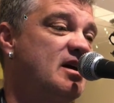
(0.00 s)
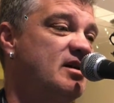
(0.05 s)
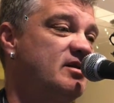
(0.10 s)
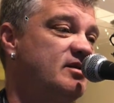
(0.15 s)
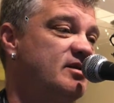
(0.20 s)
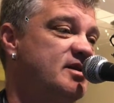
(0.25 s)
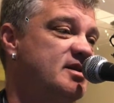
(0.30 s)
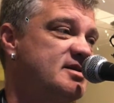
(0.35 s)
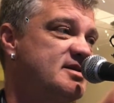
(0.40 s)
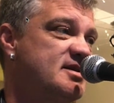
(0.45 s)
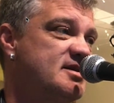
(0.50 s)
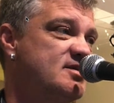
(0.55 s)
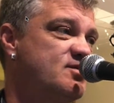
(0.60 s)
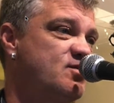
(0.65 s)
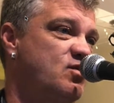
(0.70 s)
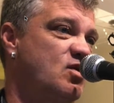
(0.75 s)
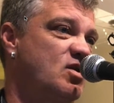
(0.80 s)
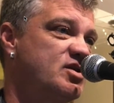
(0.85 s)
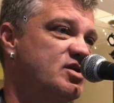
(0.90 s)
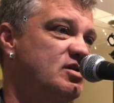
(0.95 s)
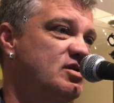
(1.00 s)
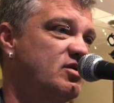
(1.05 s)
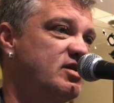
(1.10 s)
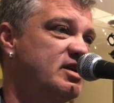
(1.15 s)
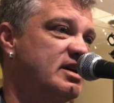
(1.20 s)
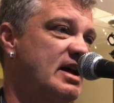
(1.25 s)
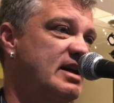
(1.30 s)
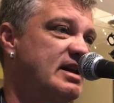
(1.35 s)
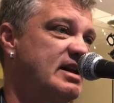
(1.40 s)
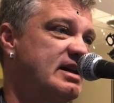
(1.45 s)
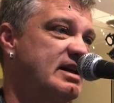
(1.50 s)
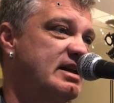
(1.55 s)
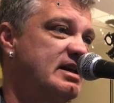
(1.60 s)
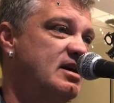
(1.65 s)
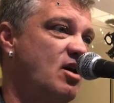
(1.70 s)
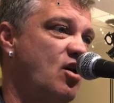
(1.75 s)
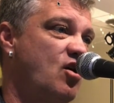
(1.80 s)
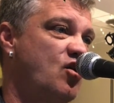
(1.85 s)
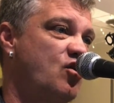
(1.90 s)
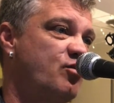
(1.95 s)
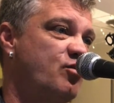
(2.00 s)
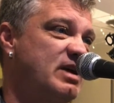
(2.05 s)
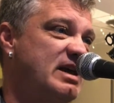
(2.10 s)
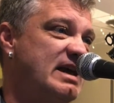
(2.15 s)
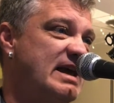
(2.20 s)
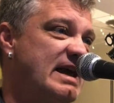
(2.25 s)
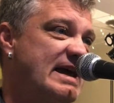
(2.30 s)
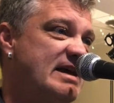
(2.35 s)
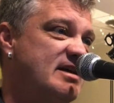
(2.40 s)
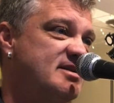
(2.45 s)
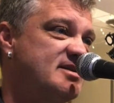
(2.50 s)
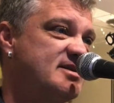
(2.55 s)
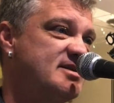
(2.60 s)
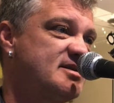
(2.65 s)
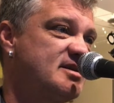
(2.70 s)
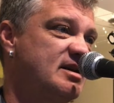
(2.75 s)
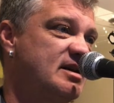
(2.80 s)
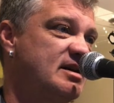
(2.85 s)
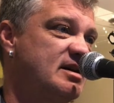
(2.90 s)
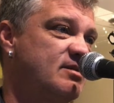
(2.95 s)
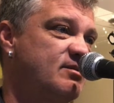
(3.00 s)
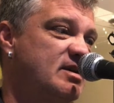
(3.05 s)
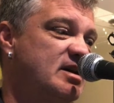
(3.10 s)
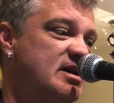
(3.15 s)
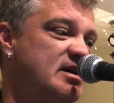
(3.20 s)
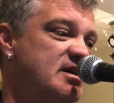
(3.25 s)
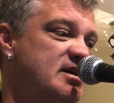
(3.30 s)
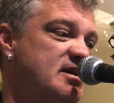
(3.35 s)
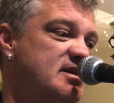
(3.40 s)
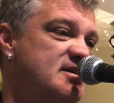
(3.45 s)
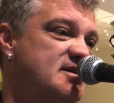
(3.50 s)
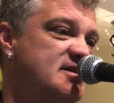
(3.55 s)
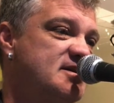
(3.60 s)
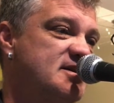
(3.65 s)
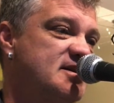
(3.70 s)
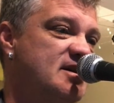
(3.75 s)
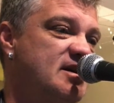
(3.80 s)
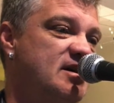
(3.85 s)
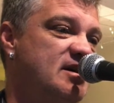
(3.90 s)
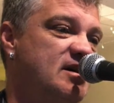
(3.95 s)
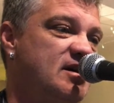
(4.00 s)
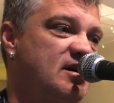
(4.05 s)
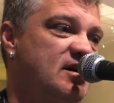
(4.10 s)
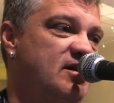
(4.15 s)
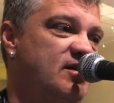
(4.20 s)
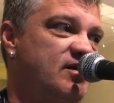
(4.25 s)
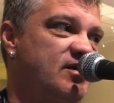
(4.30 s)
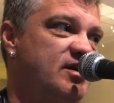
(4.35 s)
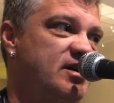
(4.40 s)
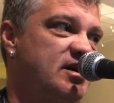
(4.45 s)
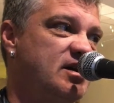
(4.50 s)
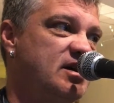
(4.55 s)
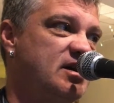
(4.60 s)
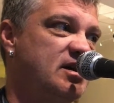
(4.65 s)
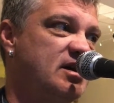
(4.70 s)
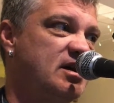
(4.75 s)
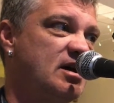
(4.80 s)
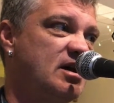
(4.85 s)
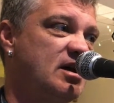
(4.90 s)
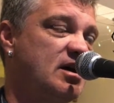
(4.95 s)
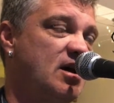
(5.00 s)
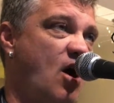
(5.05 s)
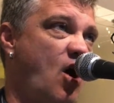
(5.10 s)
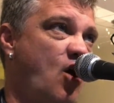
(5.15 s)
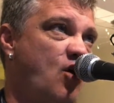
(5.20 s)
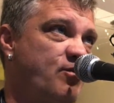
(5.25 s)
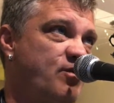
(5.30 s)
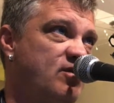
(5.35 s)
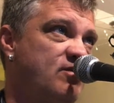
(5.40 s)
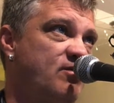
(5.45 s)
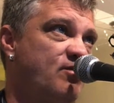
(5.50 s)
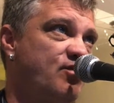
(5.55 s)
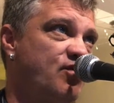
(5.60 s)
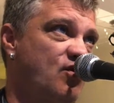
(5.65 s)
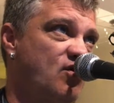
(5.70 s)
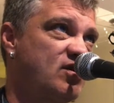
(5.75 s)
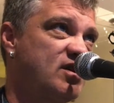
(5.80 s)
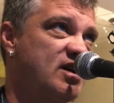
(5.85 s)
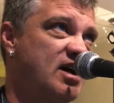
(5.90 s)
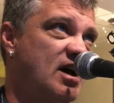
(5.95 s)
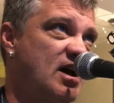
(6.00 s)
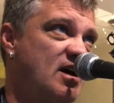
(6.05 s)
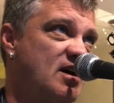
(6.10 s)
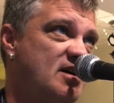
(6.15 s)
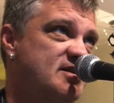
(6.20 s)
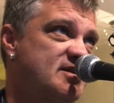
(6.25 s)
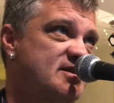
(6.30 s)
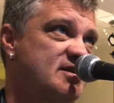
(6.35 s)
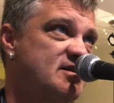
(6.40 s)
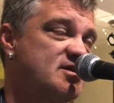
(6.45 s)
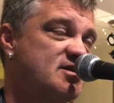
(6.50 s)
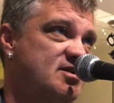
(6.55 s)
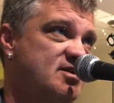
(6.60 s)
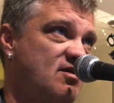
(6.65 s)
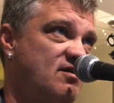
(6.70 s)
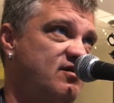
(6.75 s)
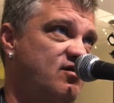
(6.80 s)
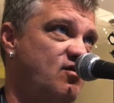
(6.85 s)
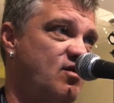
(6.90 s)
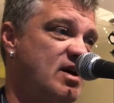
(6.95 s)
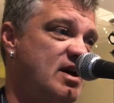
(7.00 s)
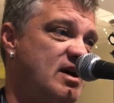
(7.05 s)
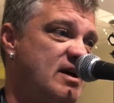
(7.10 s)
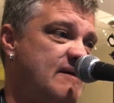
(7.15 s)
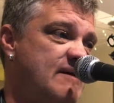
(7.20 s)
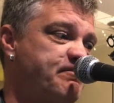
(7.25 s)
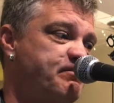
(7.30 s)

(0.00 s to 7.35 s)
This is what you're looking at here, OBS. It is the open broadcast software.